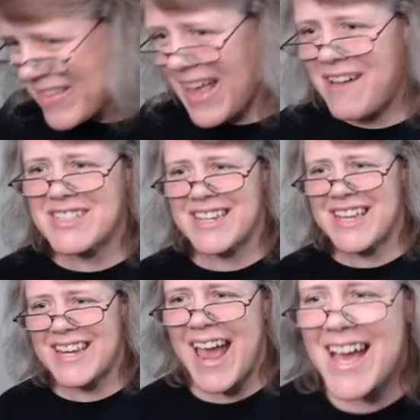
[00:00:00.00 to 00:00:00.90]
That was a
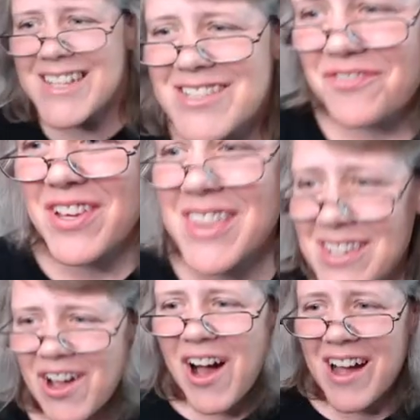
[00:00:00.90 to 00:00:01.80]
catastrophe. The
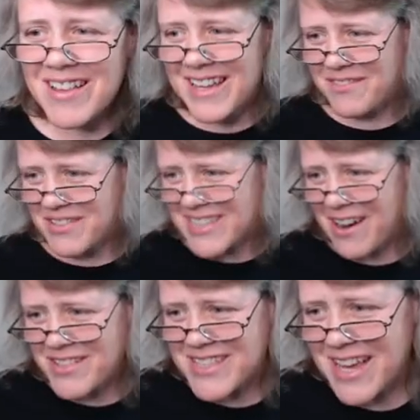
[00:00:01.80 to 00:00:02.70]
doglet was
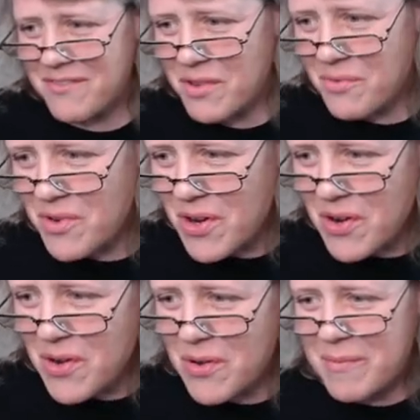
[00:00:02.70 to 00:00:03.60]
outside of the
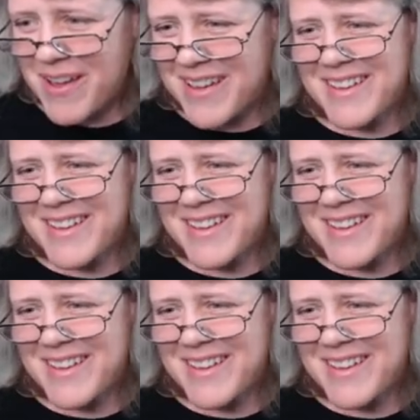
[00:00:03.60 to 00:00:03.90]
room.